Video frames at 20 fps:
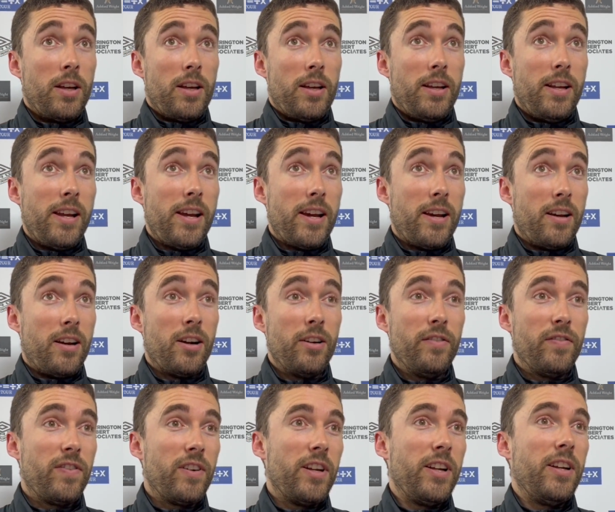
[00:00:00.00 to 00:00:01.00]
Yeah,
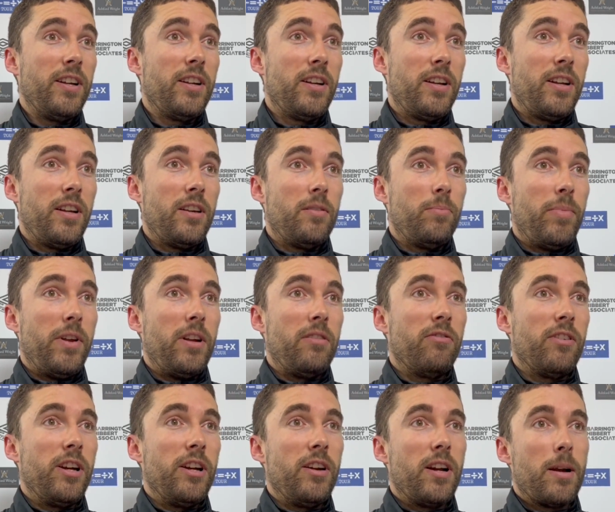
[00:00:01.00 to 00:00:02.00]
hopefully, and it'll be a
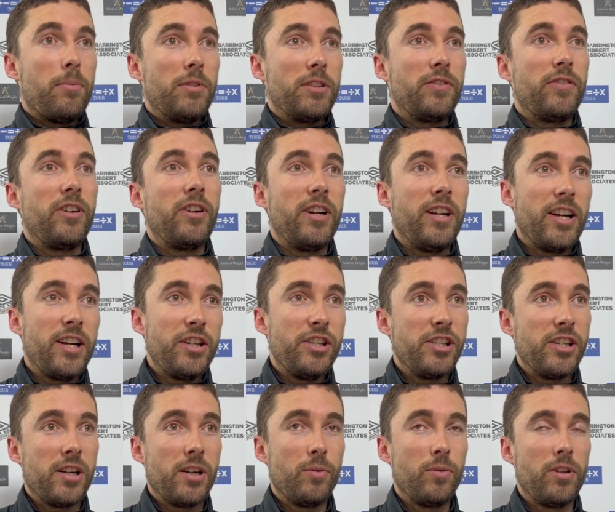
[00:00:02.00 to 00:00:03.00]
really good atmosphere at the
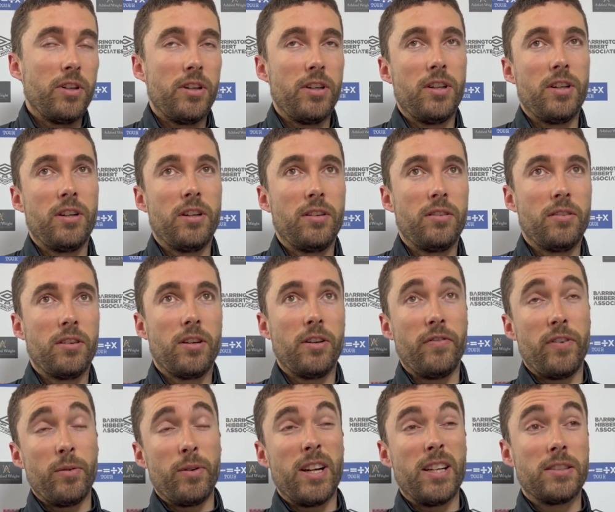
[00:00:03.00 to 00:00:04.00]
AGL, and
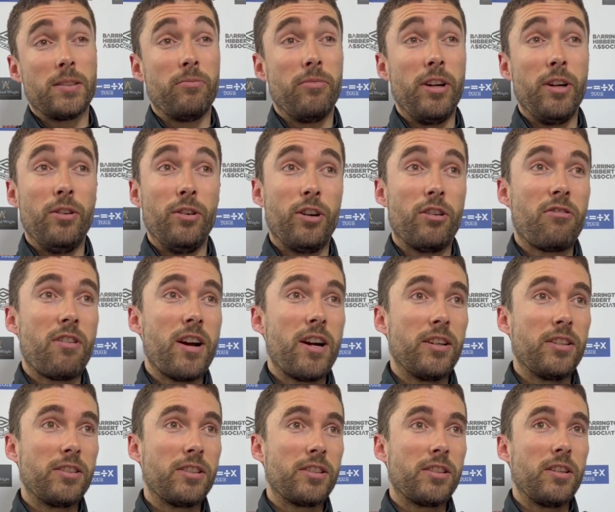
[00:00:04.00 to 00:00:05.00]
hopefully we'll get some really good
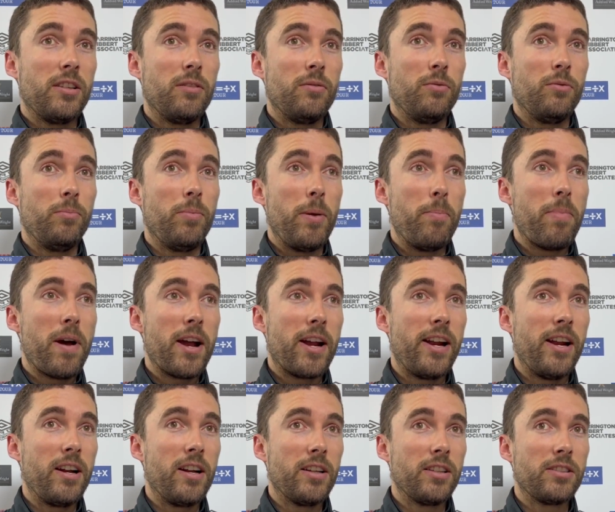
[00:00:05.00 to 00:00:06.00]
crowds that will be
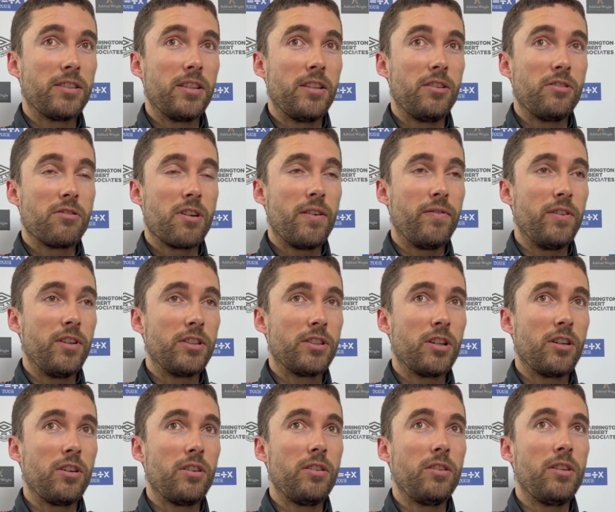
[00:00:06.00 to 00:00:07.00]
backing us and driving us
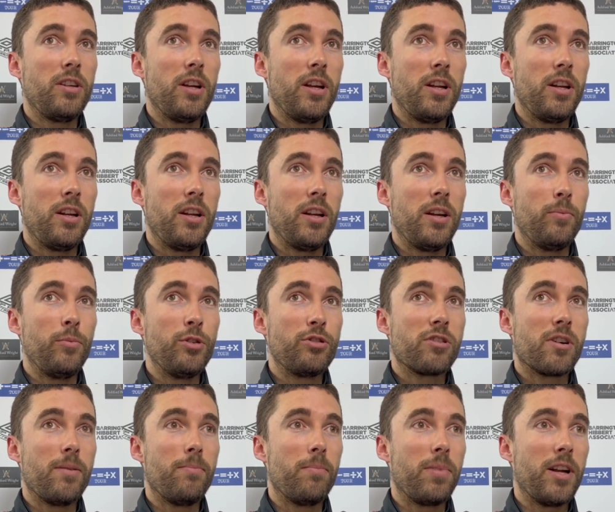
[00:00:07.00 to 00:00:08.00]
on, and we'll
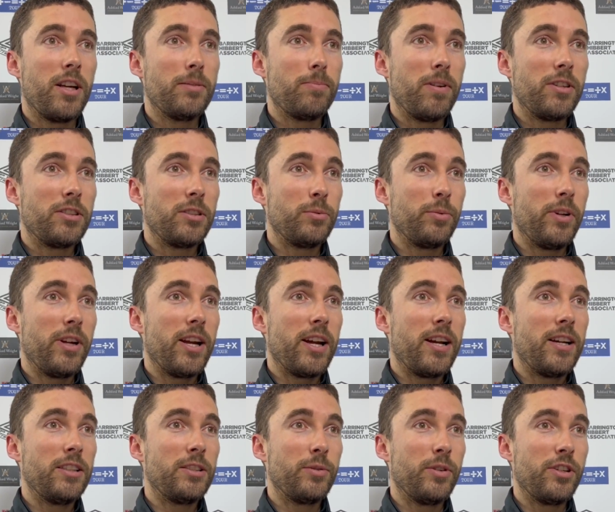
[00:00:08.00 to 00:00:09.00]
try and play as best as we
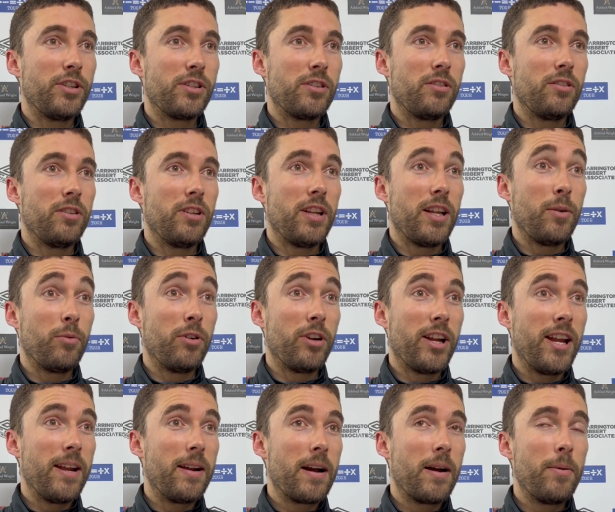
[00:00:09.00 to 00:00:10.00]
can to ensure that they want to
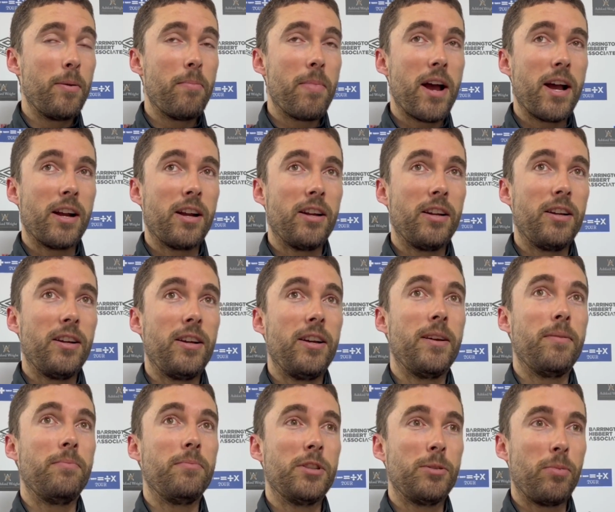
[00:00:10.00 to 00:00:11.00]
keep coming back
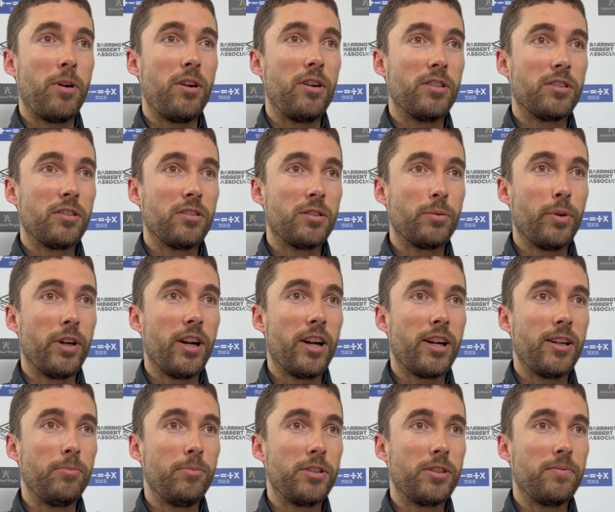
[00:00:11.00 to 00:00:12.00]
and spurring us on to win
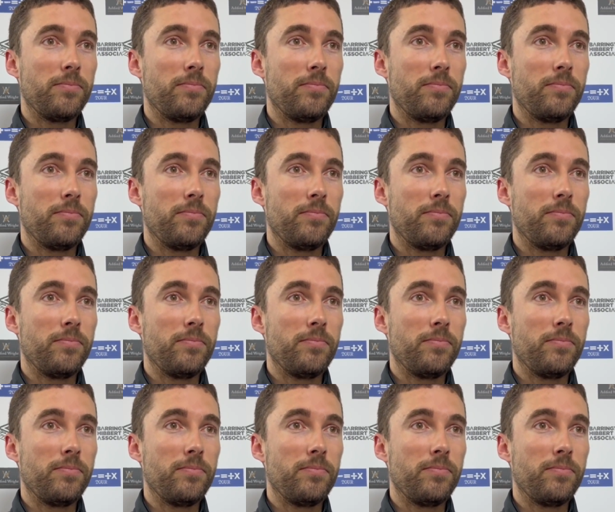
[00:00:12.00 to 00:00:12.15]
games.